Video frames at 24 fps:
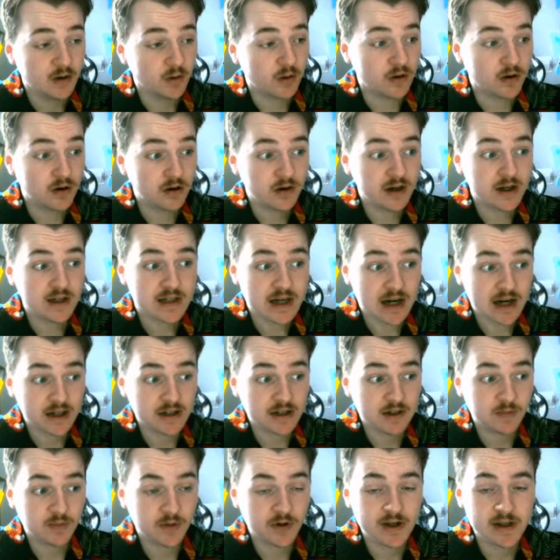Well, it's
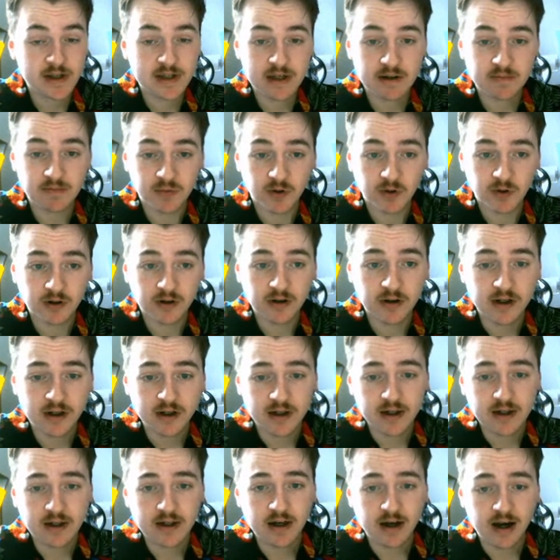actually pretty simple.
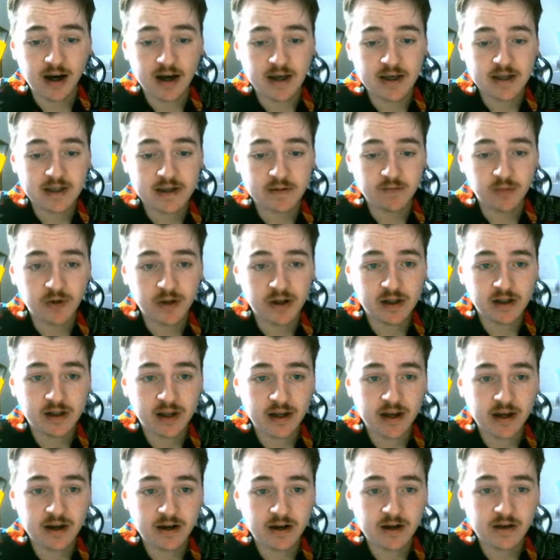I simply
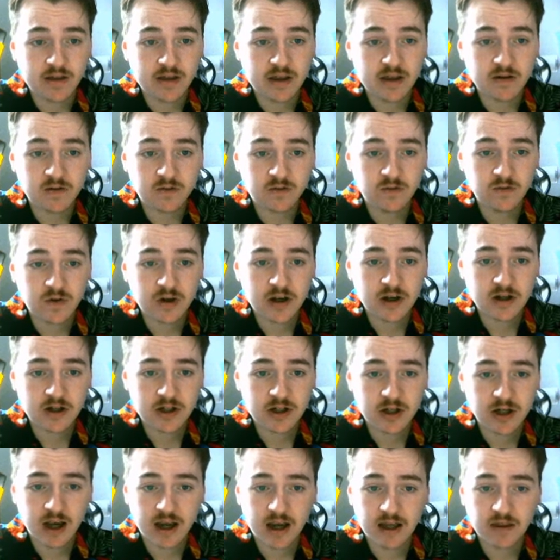layered the
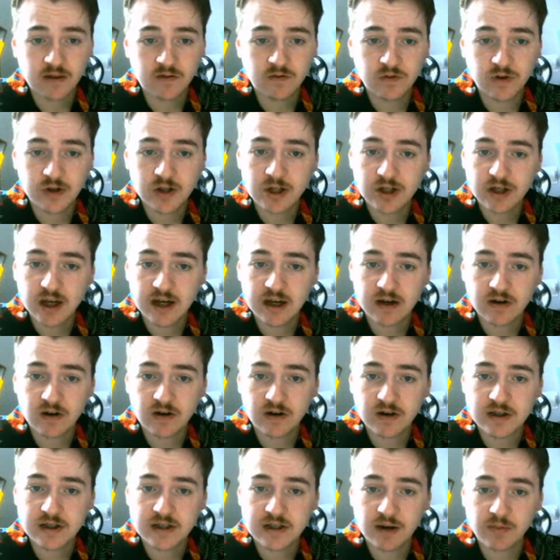fish and the fish tank
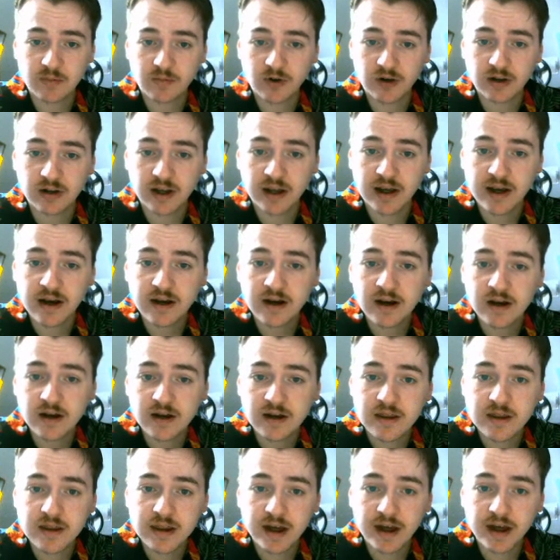on a separate layer,
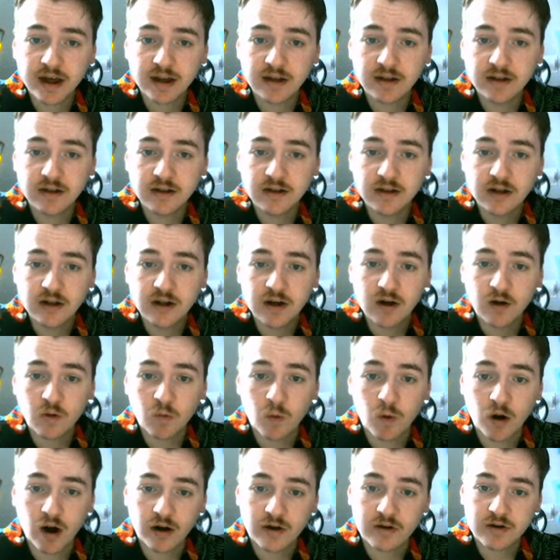and then
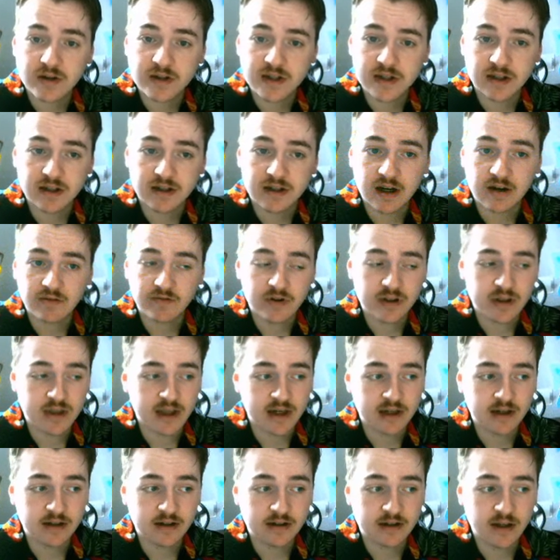Watterson and
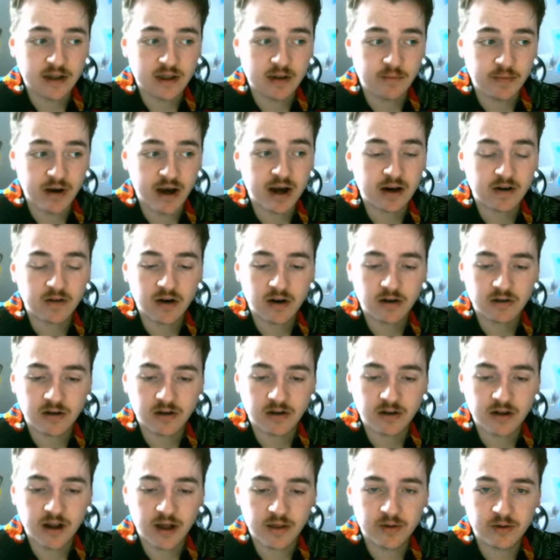everything in the background
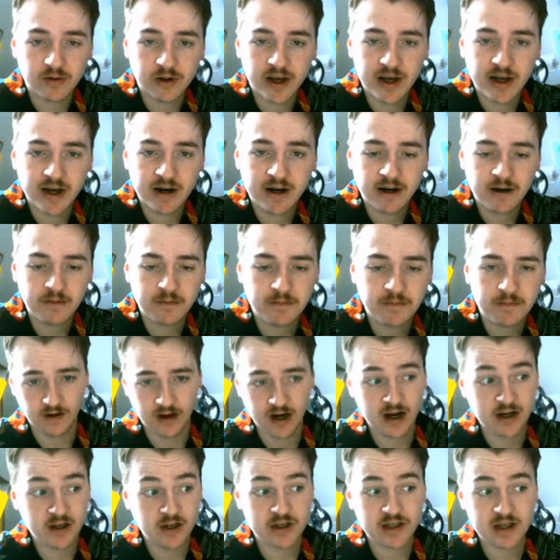on another layer,
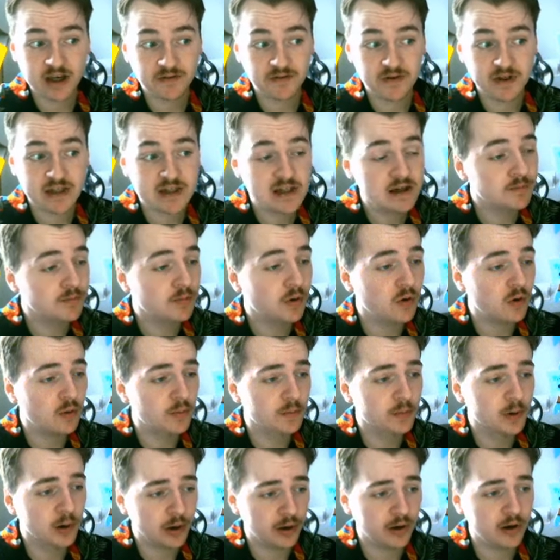and I just have a simple
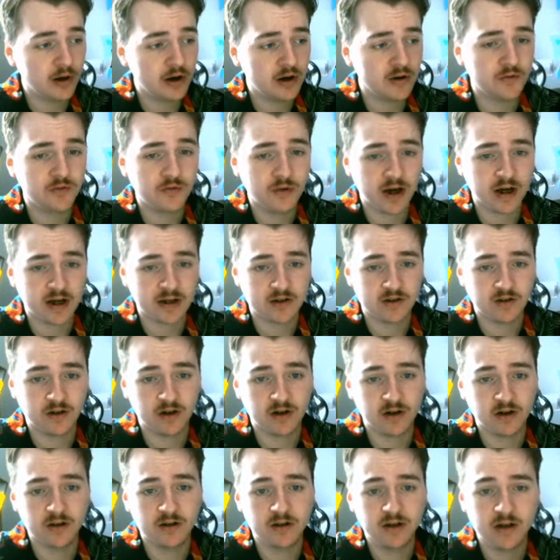blur effect
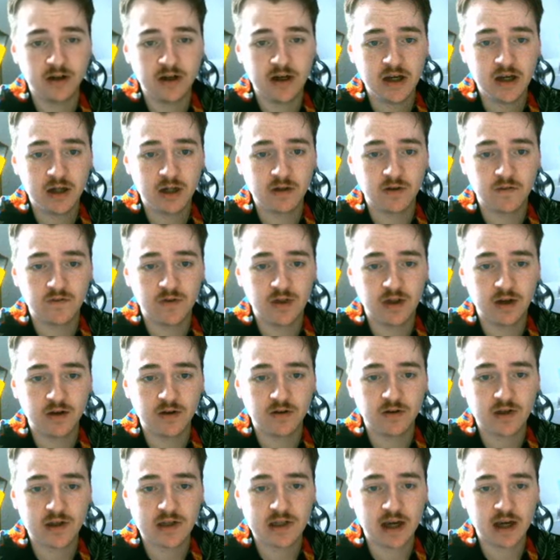on each of
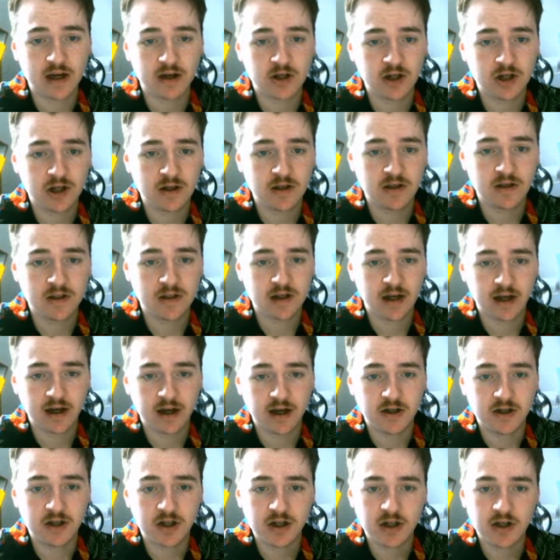those sections, and
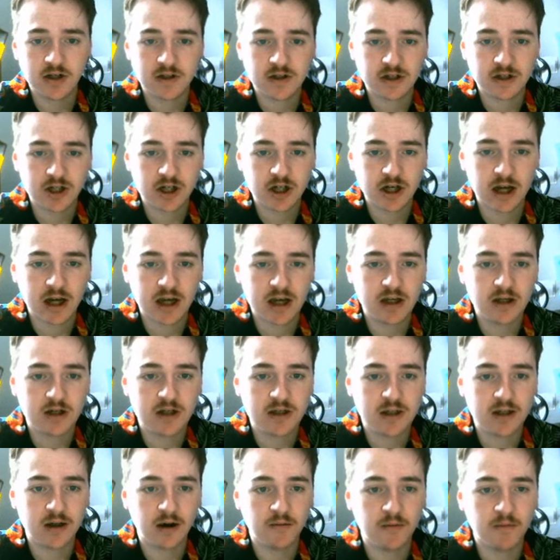I just change
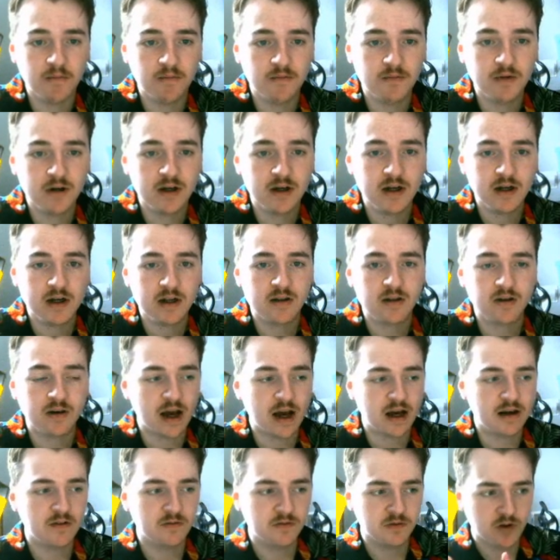them. They're
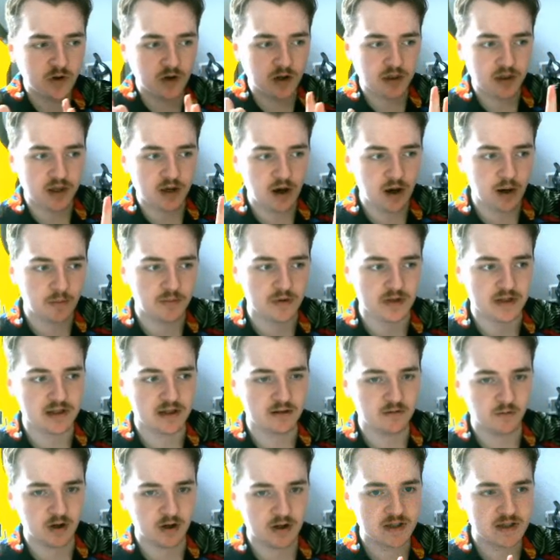kind of doing the
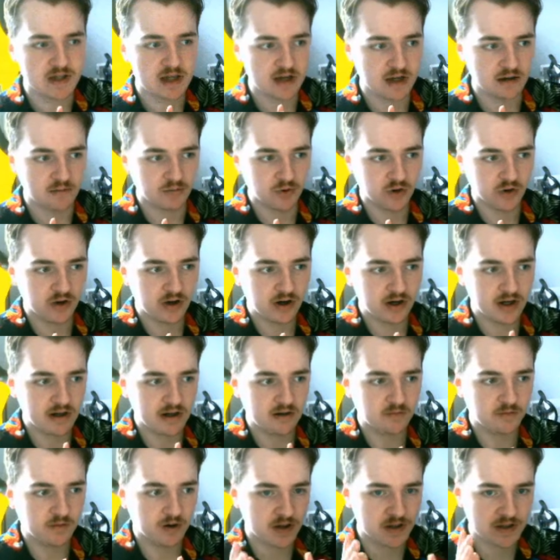opposite. One's getting blurry
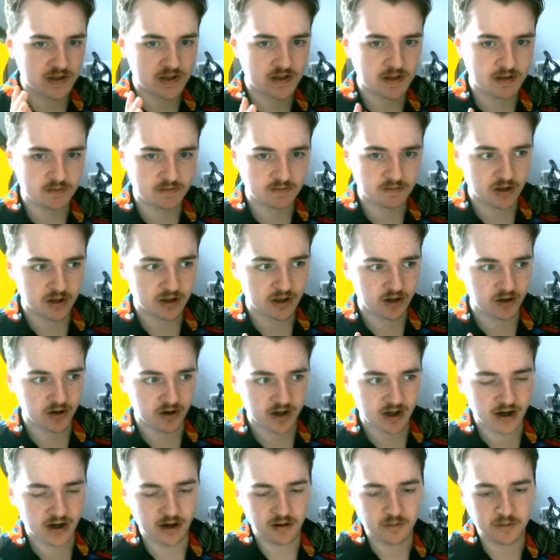and one's
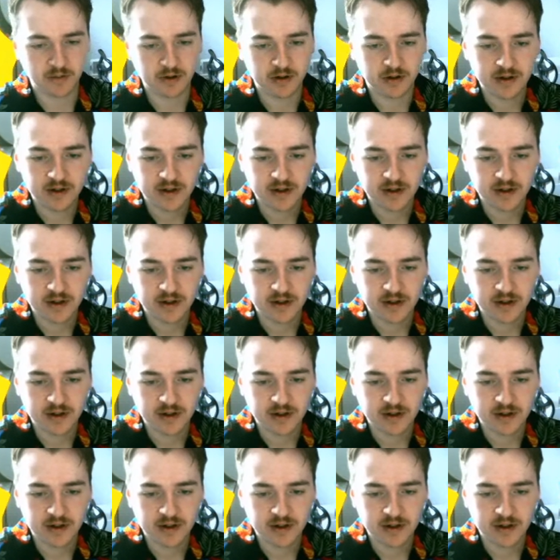clearing up.